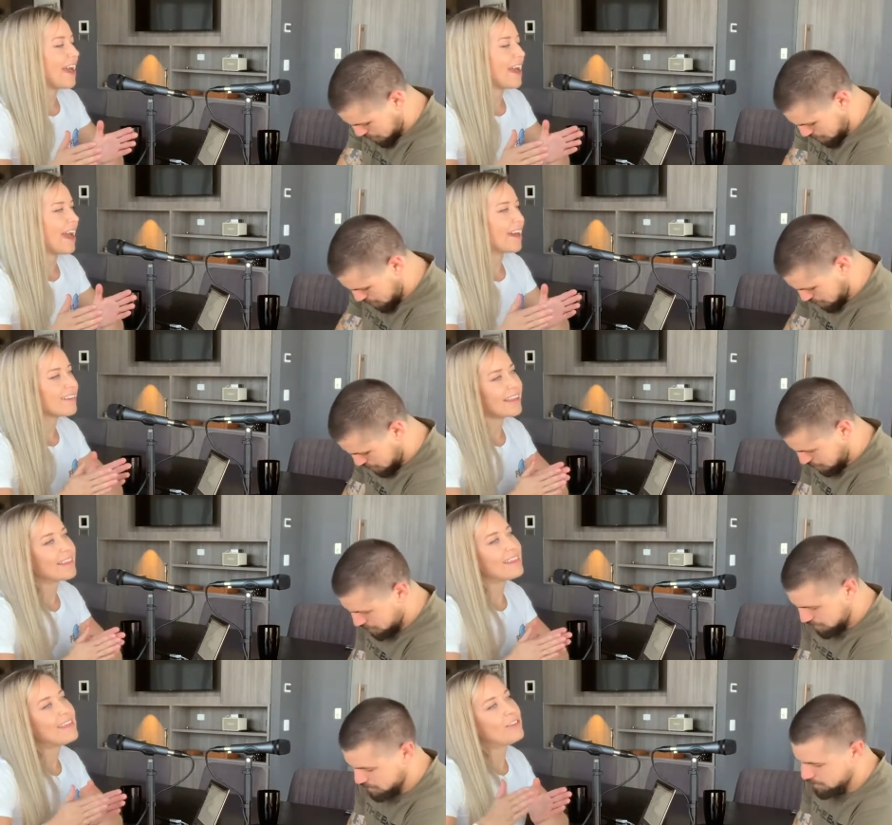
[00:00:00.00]
Speaker 1: how did
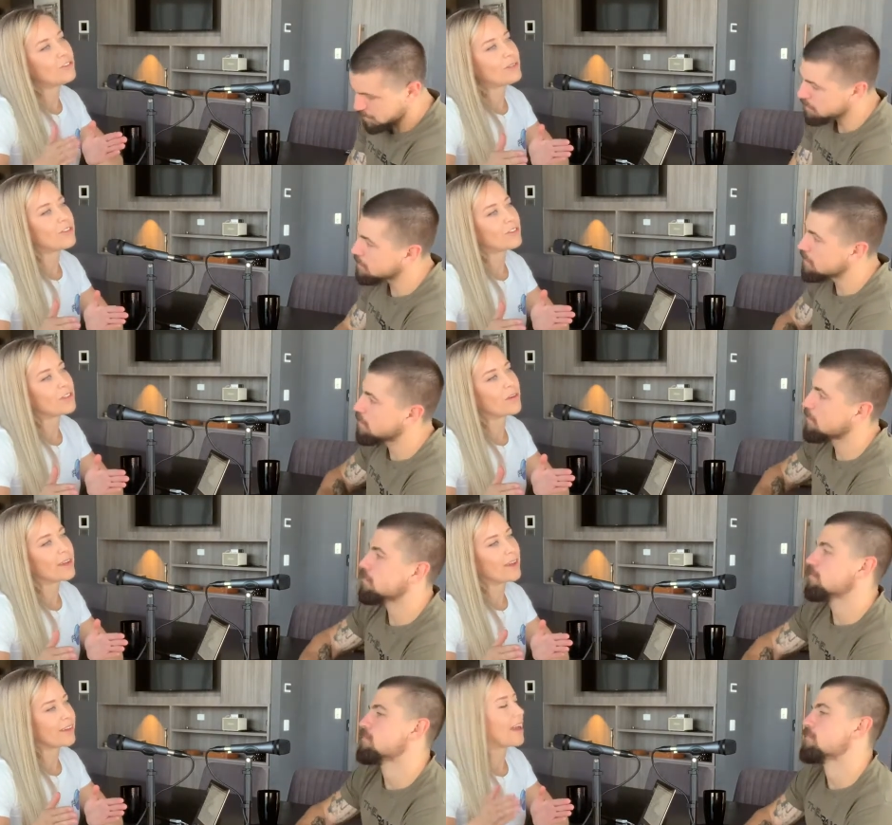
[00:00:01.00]
that lead you into
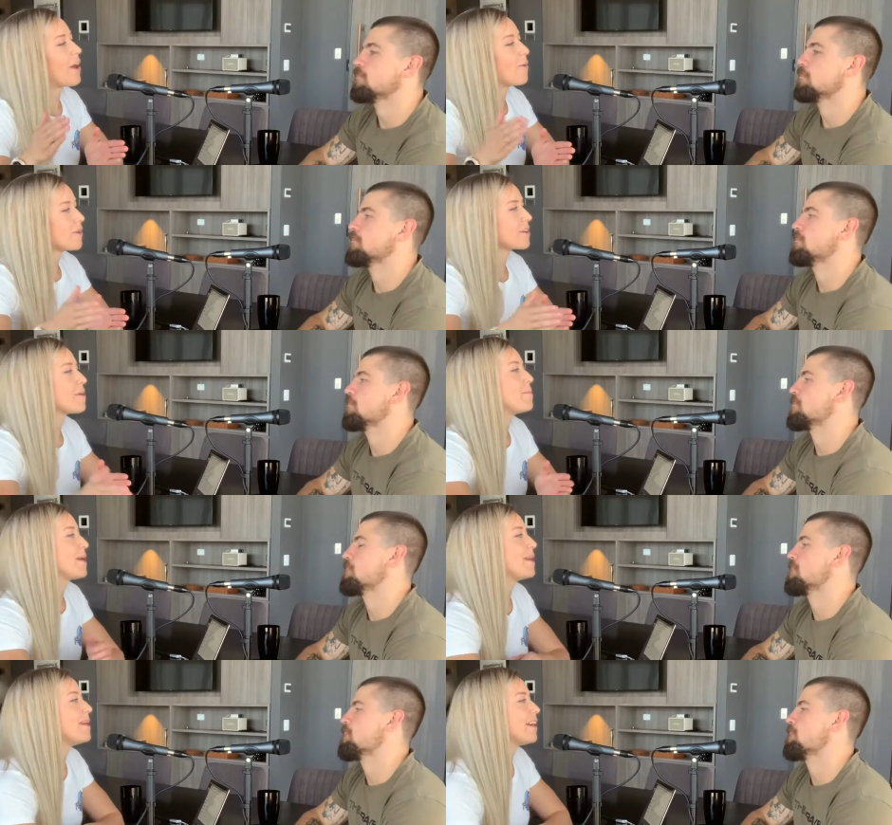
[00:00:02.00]
going okay I want to
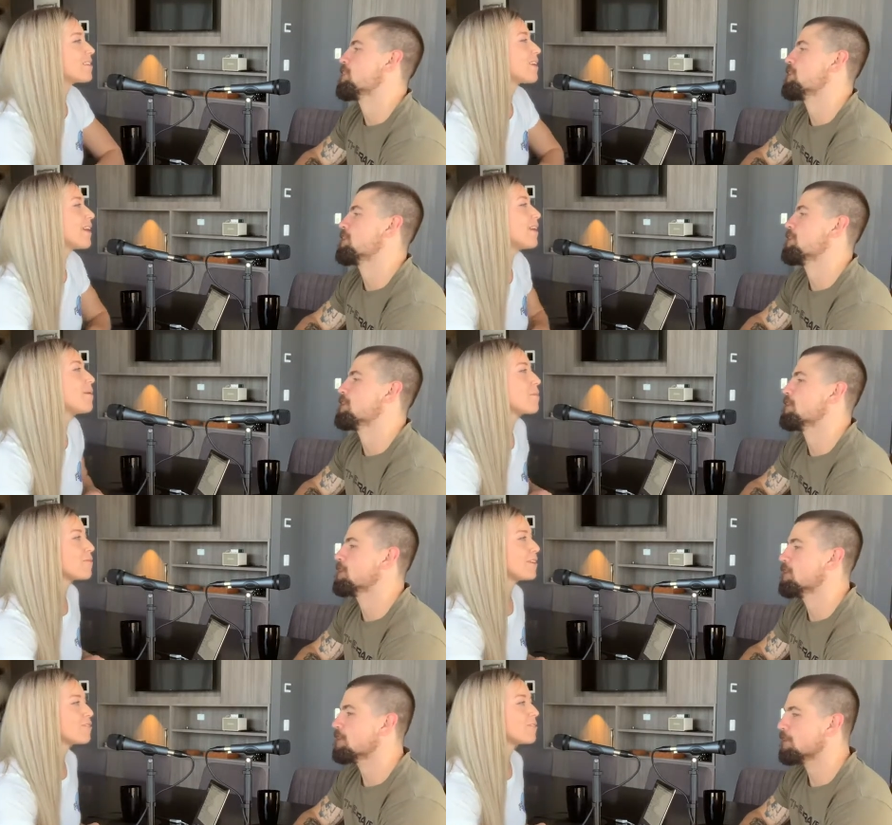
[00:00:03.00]
compete as a
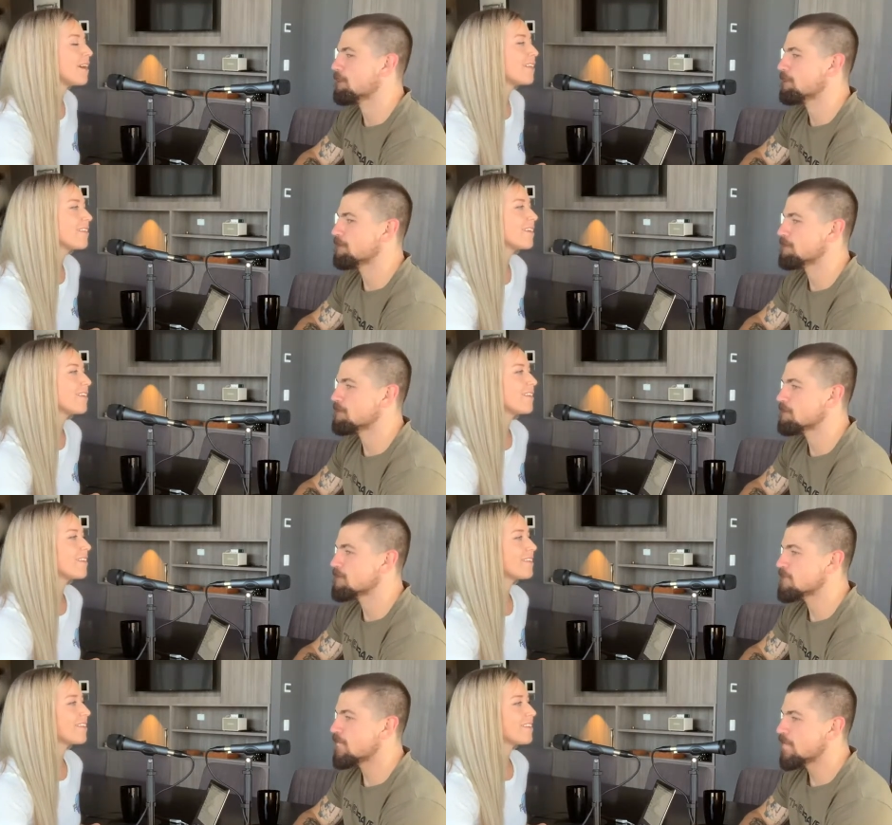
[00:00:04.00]
professional athlete?
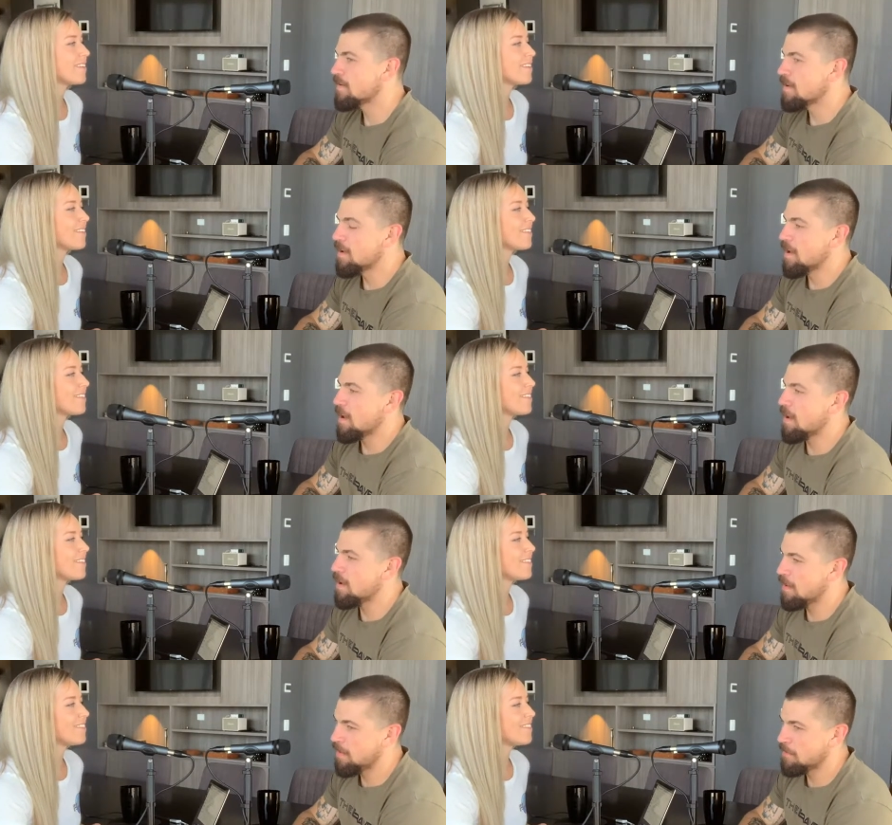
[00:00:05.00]

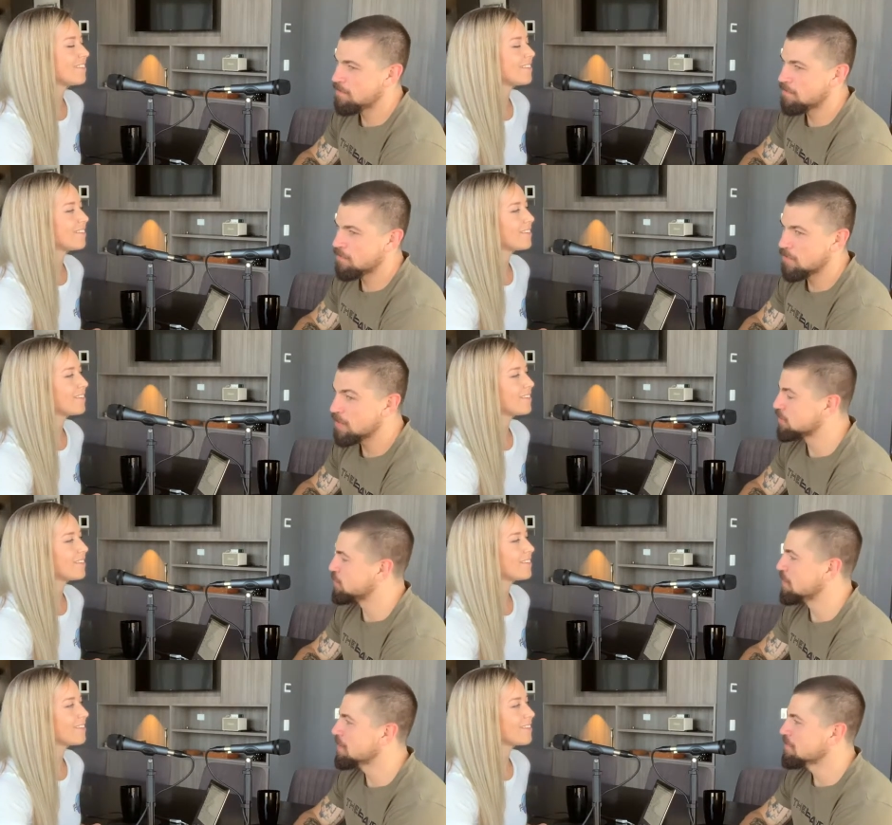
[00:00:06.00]
Speaker 2: Um, when I was
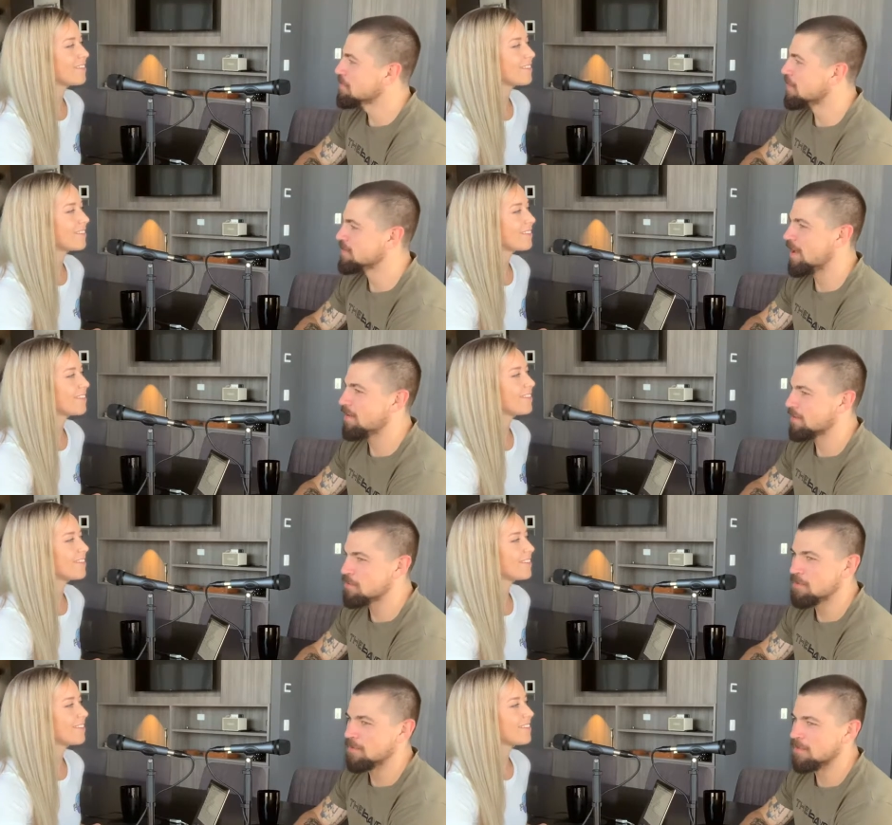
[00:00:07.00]
swimming, I was like,
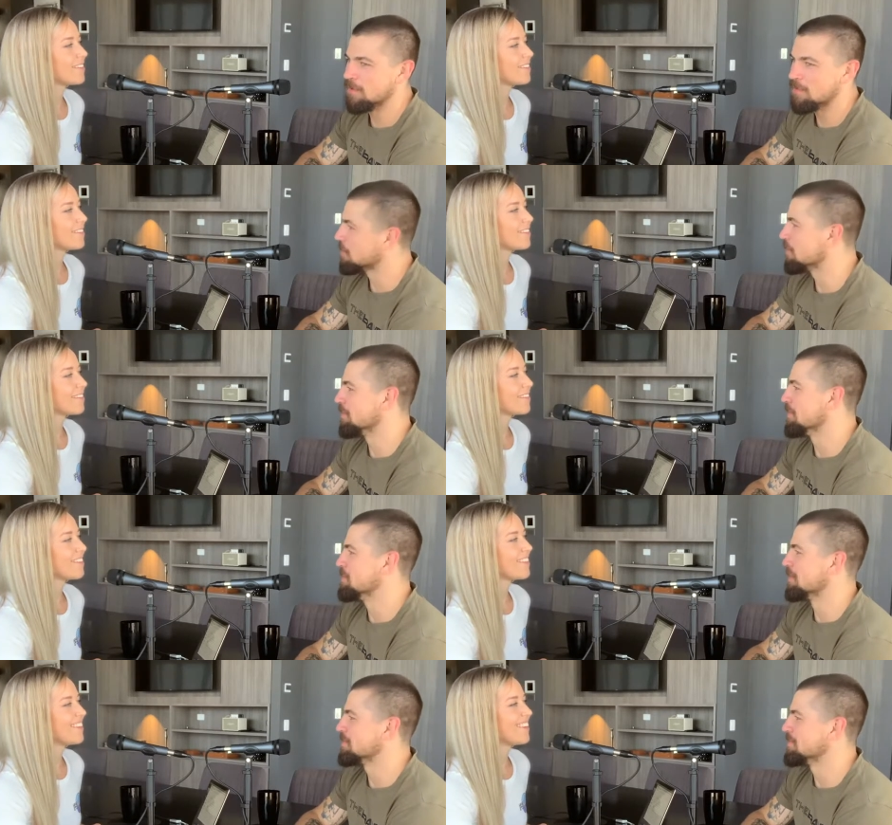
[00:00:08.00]
cool, I want to go to the
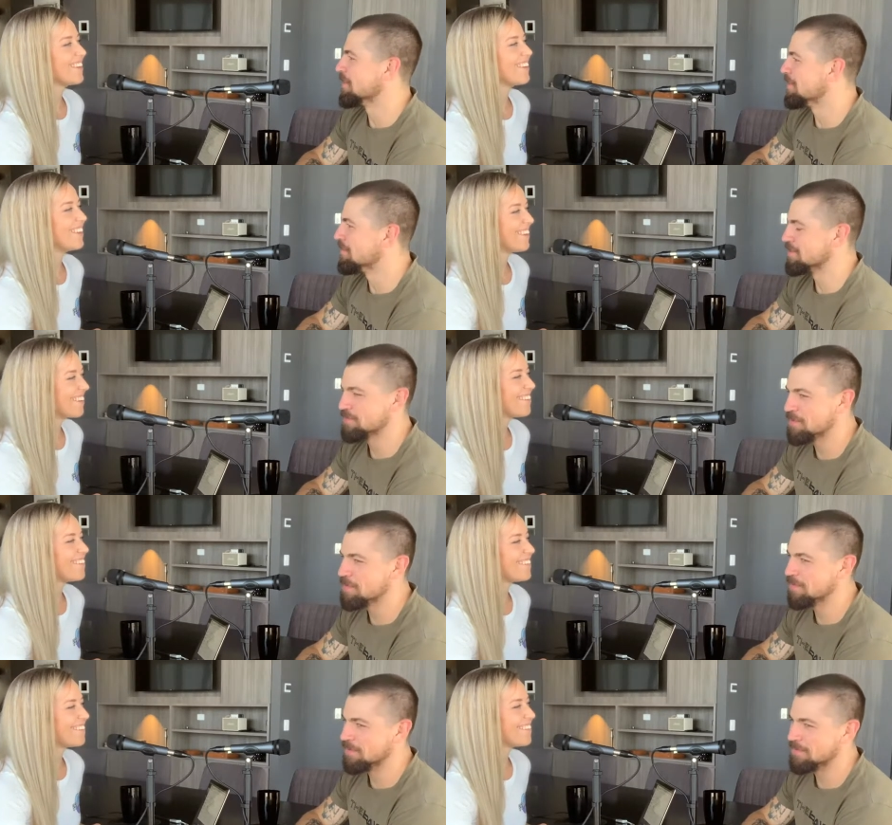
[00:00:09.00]
Olympics. You know, I want to
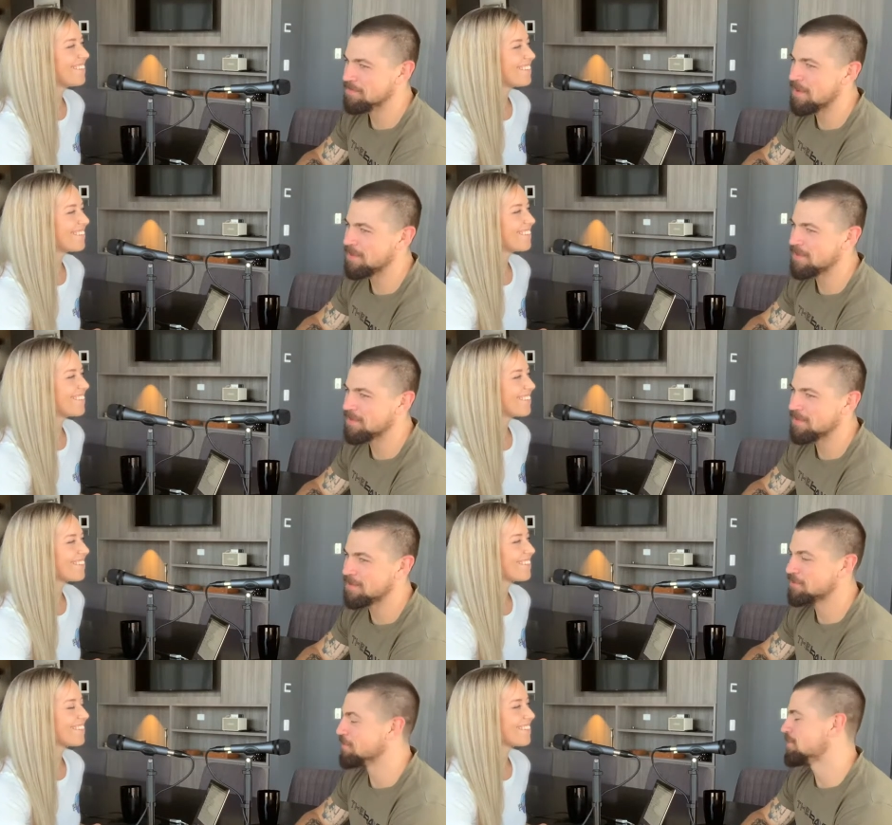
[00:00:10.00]
swim and make it. And
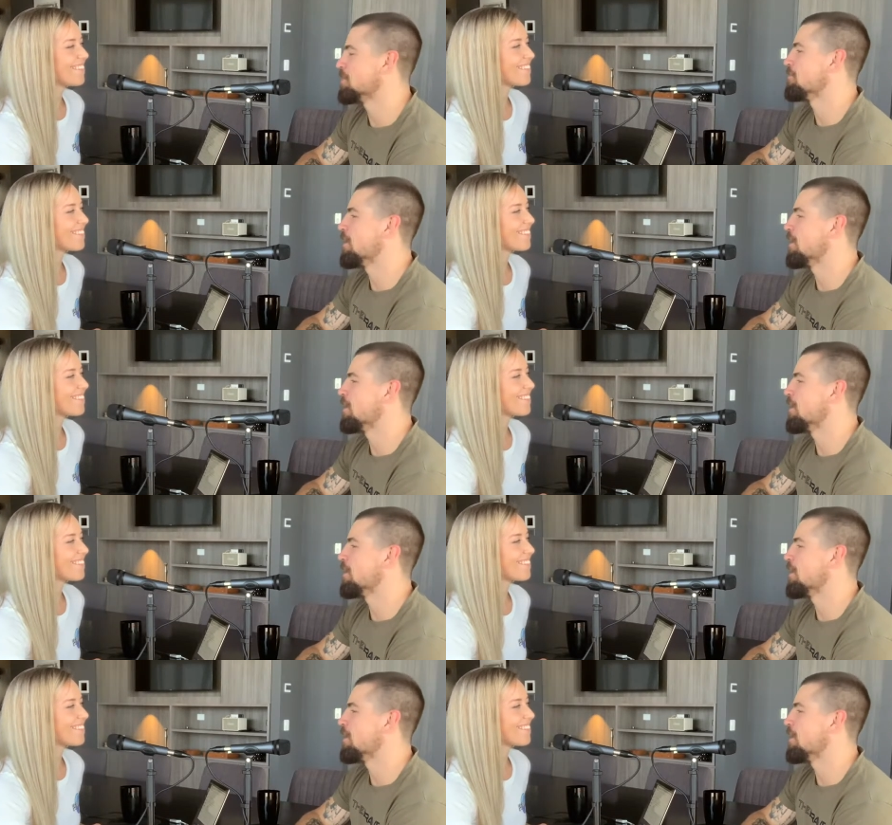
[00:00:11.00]
I was doing surf